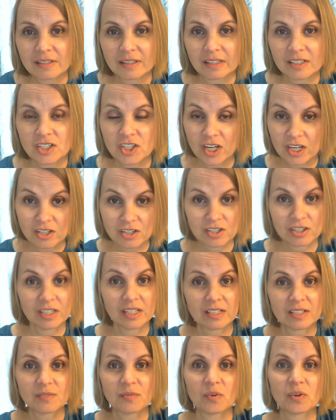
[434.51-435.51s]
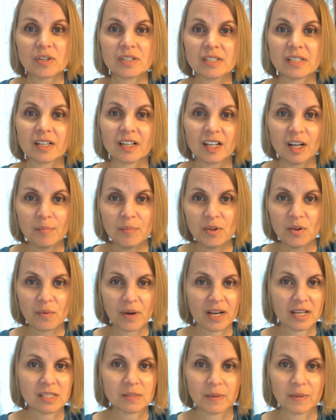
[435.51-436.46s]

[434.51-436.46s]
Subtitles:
changed things for us in a couple of ways,